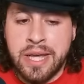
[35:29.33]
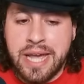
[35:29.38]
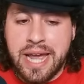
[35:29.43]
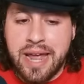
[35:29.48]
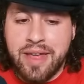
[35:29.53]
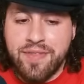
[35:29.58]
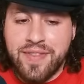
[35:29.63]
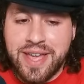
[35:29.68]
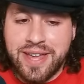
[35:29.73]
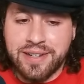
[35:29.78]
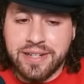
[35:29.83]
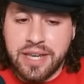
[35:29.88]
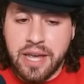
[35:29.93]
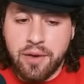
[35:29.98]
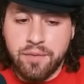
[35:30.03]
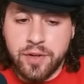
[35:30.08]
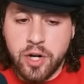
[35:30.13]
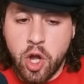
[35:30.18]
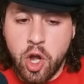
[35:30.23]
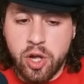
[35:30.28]
And then
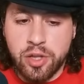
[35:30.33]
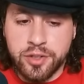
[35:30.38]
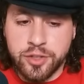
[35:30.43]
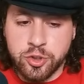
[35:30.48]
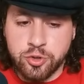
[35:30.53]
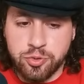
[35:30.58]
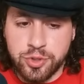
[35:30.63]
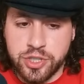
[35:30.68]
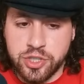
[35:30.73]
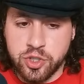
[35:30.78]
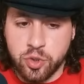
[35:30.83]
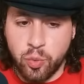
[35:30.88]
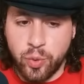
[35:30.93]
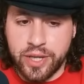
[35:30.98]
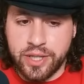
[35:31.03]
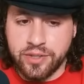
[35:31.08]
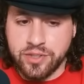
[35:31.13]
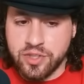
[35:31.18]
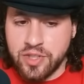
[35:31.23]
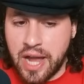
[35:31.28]
Kevin Holland's recent
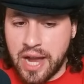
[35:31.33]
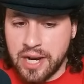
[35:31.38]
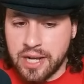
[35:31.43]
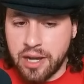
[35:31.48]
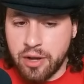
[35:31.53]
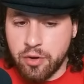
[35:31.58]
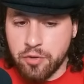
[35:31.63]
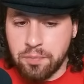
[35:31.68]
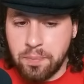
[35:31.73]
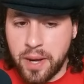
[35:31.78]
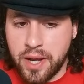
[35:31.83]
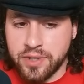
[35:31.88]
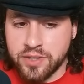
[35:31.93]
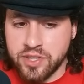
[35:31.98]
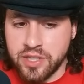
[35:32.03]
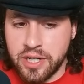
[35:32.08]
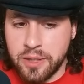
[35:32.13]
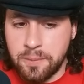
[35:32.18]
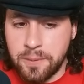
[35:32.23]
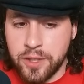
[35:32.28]
wins, knockout of
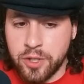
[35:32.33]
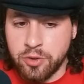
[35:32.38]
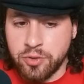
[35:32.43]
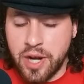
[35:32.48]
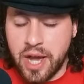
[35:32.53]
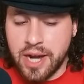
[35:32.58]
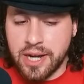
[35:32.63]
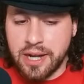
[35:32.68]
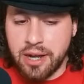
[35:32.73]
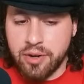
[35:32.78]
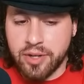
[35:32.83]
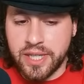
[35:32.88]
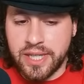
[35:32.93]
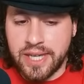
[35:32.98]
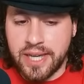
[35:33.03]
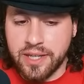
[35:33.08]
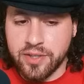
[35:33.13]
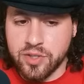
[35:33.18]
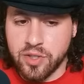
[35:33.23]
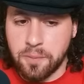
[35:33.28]
Ponzinibbio, knockout of
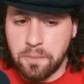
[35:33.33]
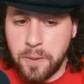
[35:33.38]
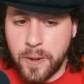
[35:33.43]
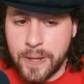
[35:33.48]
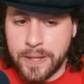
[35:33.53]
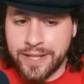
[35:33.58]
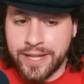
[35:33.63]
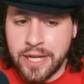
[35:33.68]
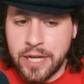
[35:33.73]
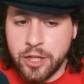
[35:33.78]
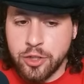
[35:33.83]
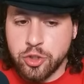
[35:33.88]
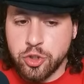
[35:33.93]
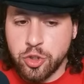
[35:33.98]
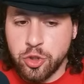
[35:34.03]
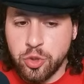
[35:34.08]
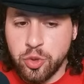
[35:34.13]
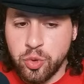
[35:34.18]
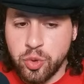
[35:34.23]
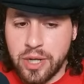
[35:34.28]
Chiesa. But
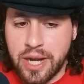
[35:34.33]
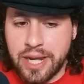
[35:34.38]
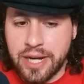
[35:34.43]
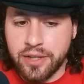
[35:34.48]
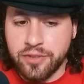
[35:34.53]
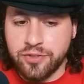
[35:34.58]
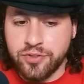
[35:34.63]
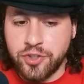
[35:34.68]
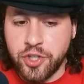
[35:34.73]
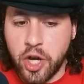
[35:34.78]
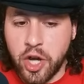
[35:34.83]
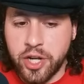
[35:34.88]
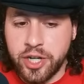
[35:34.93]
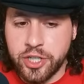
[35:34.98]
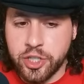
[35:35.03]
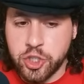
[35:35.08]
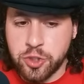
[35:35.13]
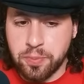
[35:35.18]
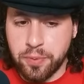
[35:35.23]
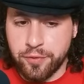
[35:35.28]
two kind of
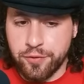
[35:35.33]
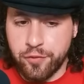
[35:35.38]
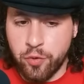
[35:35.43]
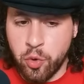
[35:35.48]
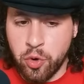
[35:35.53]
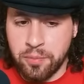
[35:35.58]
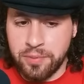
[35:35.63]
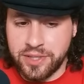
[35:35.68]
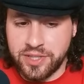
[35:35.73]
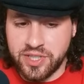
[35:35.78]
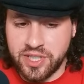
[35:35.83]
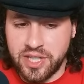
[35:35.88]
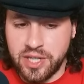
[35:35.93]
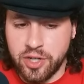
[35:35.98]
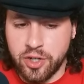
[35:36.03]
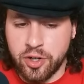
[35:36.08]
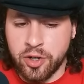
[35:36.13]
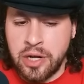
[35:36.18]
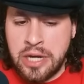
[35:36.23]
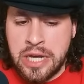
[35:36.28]
duddish performance
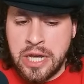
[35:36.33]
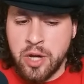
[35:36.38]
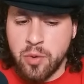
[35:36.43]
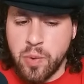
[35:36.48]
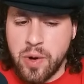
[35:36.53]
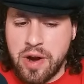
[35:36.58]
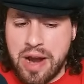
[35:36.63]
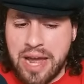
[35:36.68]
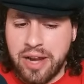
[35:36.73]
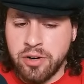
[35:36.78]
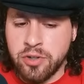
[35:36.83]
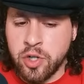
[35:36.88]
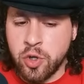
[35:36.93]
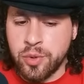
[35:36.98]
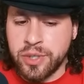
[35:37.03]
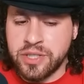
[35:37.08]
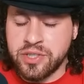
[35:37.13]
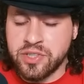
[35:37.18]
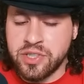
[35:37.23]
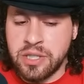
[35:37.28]
here where, I don't know,
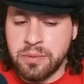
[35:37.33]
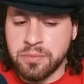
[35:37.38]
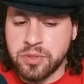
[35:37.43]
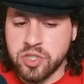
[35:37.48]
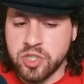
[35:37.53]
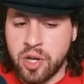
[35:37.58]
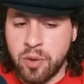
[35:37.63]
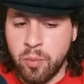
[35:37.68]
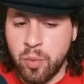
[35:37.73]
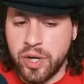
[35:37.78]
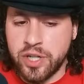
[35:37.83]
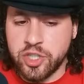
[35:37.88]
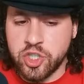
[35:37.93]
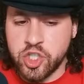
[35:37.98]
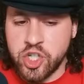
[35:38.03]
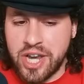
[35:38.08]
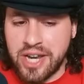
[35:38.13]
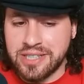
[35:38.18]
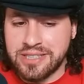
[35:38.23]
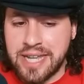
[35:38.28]
he seems somewhat
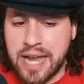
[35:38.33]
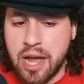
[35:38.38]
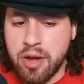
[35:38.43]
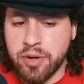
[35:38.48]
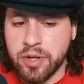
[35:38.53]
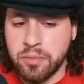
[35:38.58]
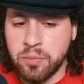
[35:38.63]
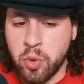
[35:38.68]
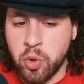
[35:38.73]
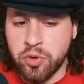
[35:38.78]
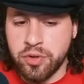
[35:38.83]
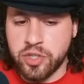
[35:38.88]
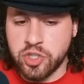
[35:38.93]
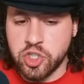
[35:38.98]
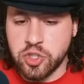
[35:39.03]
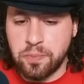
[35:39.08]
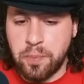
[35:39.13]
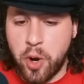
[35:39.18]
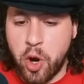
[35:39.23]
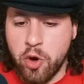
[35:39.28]
checked out and more in a
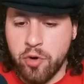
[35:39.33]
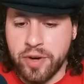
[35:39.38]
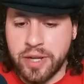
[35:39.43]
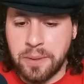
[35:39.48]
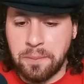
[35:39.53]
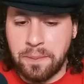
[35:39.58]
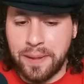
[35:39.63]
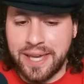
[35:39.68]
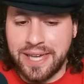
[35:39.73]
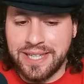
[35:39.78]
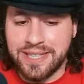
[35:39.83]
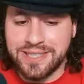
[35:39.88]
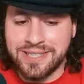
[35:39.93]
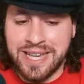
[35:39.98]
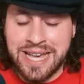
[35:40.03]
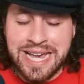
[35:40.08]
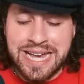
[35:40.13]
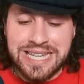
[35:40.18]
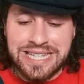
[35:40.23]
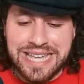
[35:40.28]
sparring pace.
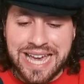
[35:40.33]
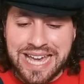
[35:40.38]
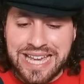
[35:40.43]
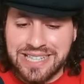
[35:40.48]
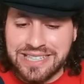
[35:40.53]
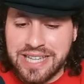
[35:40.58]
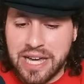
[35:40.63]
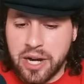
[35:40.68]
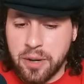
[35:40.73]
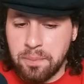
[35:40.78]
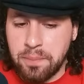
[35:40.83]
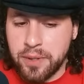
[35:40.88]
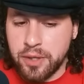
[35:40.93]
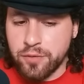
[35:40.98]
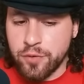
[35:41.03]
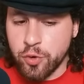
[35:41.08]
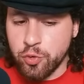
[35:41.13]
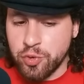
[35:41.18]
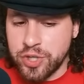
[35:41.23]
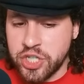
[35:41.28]
Yeah, he's got a bit
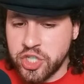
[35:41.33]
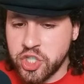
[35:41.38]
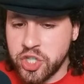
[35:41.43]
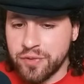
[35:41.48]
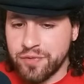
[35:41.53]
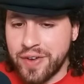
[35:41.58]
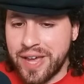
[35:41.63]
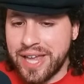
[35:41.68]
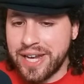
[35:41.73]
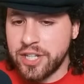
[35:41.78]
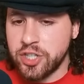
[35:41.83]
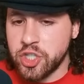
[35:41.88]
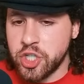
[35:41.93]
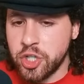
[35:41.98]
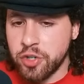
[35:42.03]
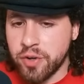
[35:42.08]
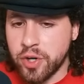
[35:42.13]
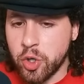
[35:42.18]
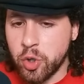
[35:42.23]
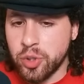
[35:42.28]
of a reach advantage
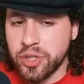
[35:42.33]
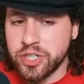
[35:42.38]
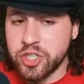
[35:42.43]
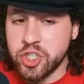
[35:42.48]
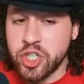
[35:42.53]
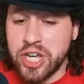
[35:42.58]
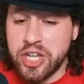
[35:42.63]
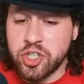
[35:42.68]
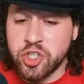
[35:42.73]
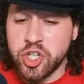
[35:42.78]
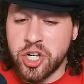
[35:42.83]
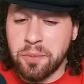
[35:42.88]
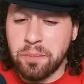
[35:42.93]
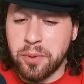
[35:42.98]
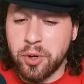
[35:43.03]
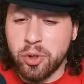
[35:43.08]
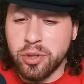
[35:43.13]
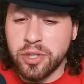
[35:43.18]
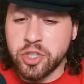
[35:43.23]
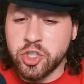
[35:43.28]
here on Oleksiejczuk, but
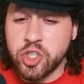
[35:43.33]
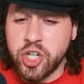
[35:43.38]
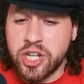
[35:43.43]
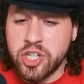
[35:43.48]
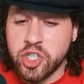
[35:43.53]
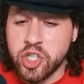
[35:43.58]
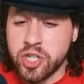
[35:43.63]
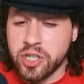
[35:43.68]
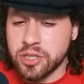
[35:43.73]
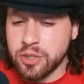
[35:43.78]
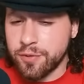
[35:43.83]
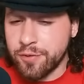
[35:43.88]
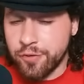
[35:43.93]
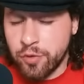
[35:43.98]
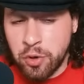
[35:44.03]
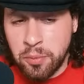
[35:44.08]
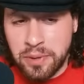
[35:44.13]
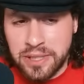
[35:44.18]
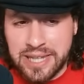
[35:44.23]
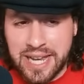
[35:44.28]
Oleksiejczuk is a
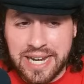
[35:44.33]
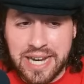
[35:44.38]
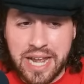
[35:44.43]
former light